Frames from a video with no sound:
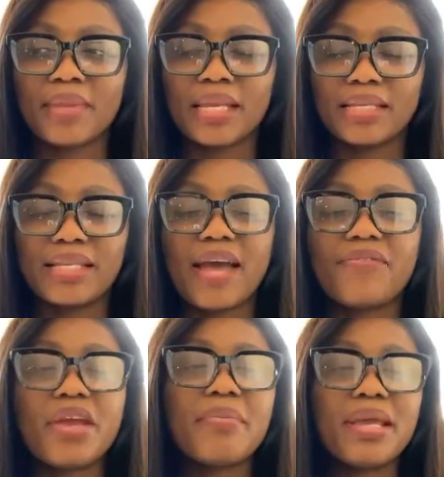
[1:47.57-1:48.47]
there are
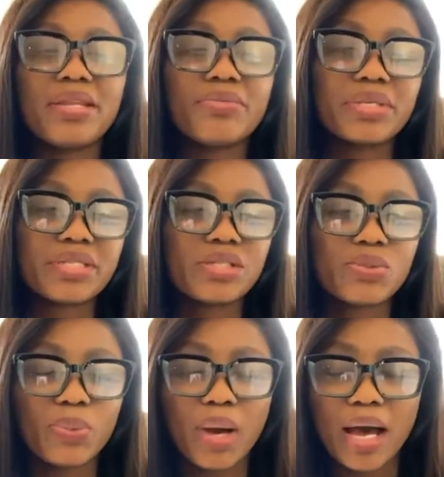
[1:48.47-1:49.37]
very many reasons
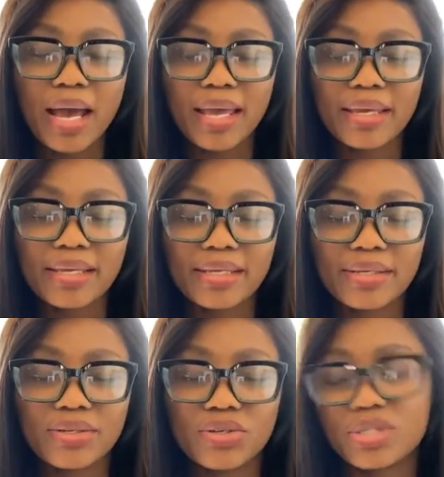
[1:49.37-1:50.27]
why
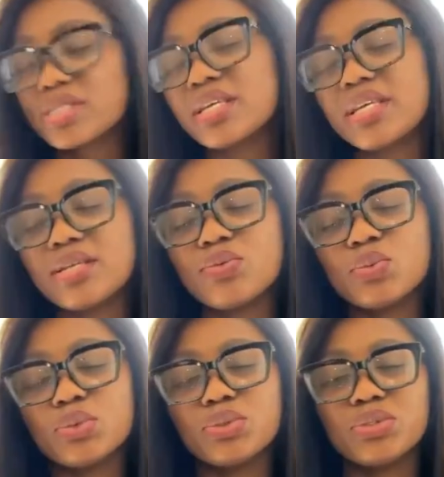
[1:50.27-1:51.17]
your skin
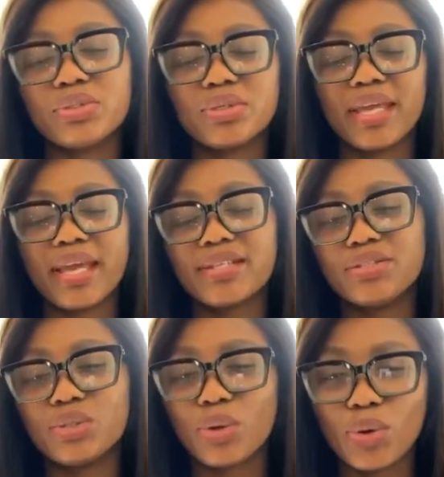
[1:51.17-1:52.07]
would get
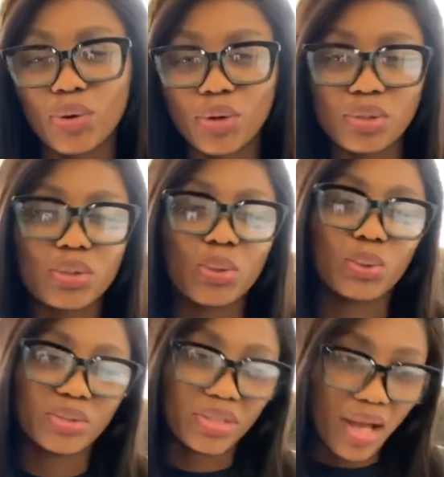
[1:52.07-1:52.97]
dull or
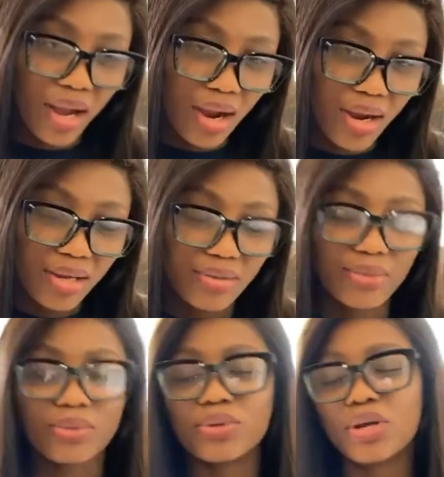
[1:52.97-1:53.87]
dark
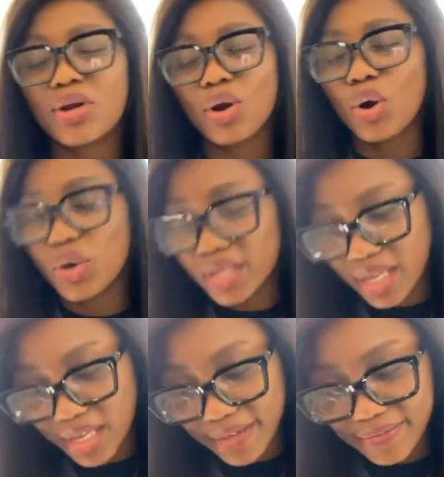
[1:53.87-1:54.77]
or
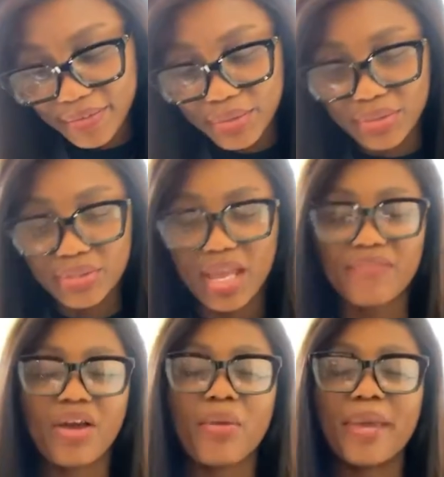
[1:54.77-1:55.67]
uneven,
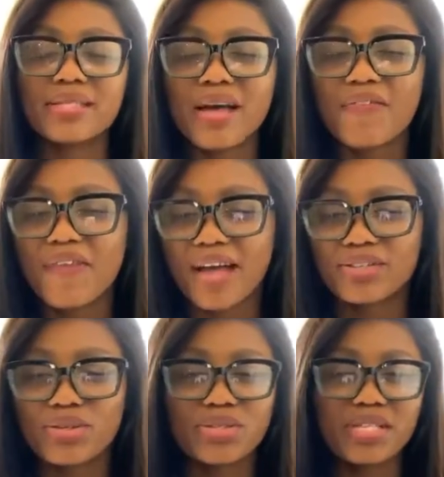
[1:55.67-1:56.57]
environmental
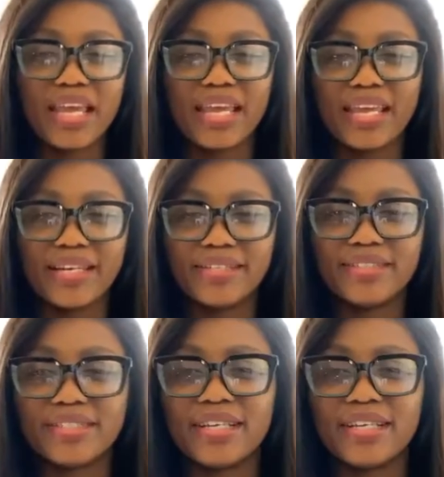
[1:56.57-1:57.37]
factors, age,